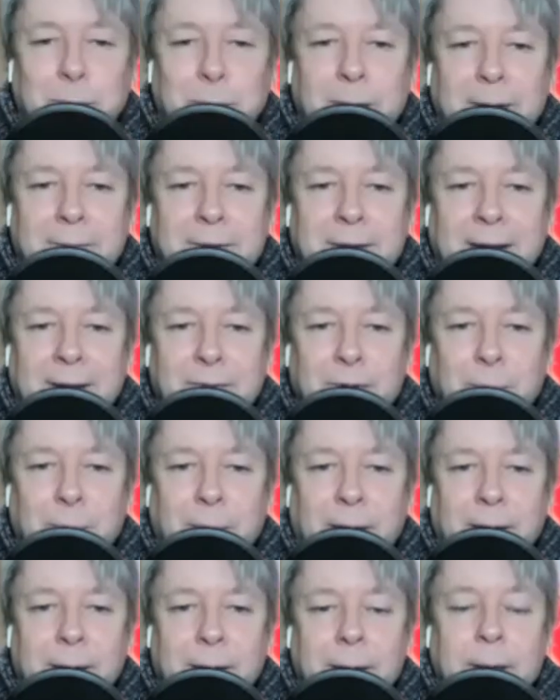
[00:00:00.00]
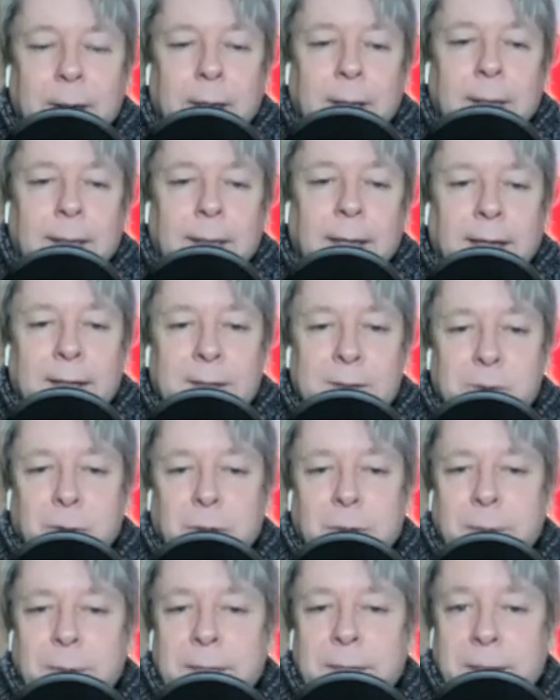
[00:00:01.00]
love to have you back. Yeah, because we're
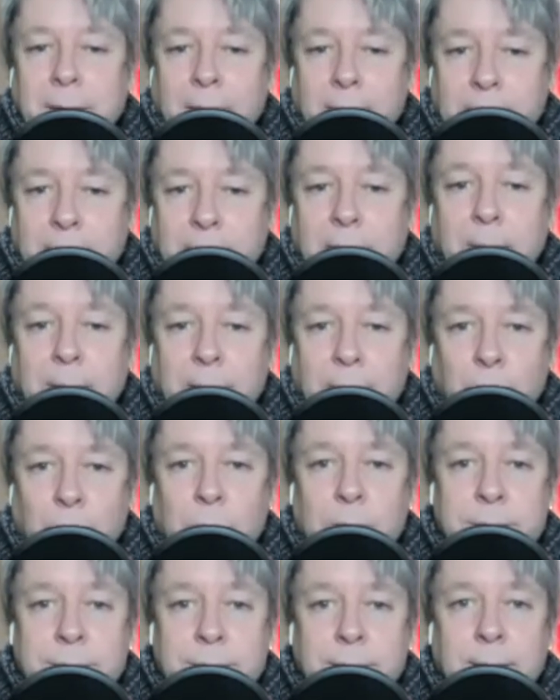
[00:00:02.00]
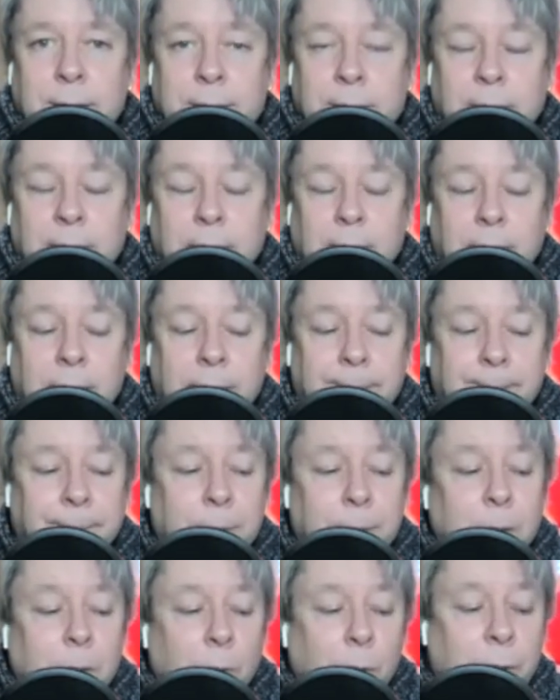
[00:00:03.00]
going to be talking about the ones that we're going
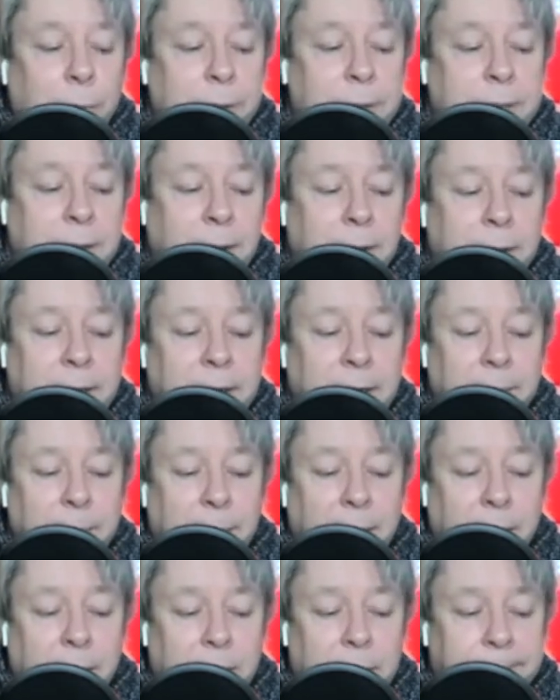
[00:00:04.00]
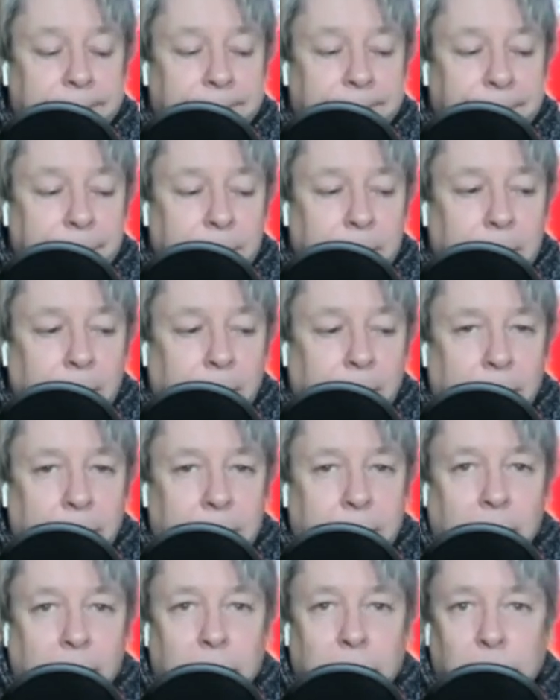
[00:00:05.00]
to be talking about
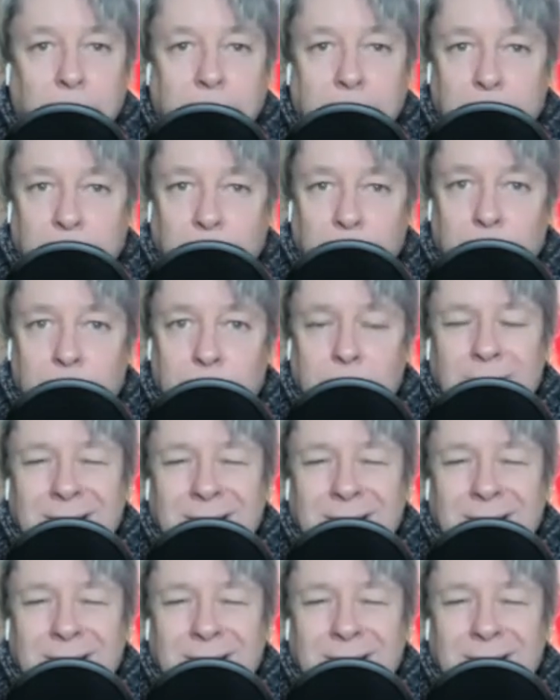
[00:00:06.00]
Colorado.